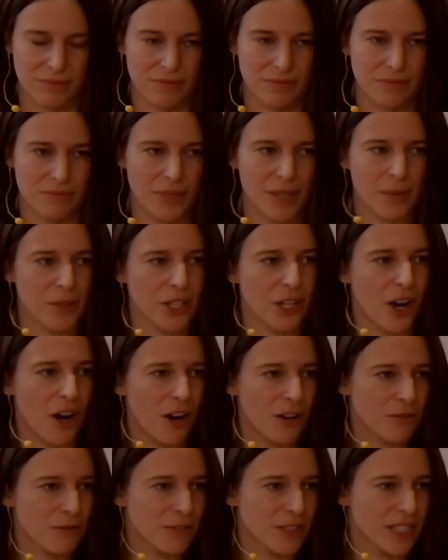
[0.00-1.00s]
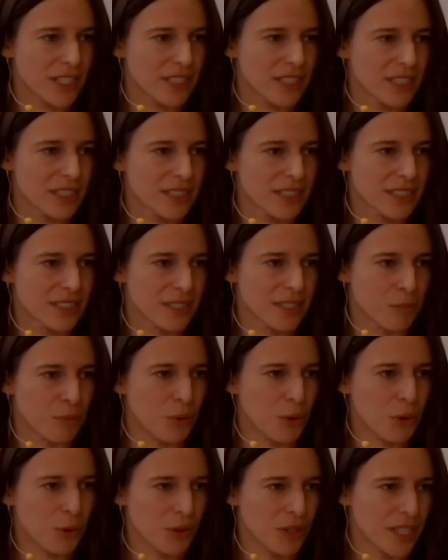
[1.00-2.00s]
Maybe confidence and
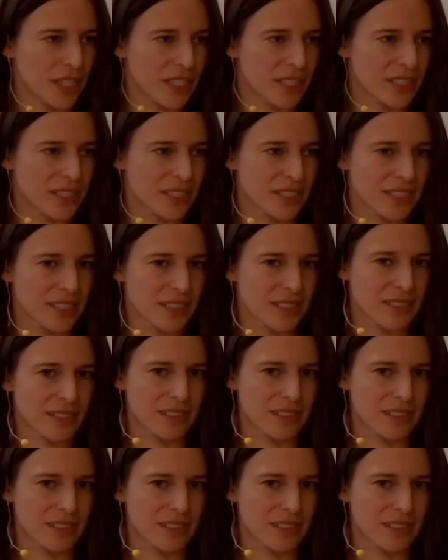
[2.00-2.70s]
boldness,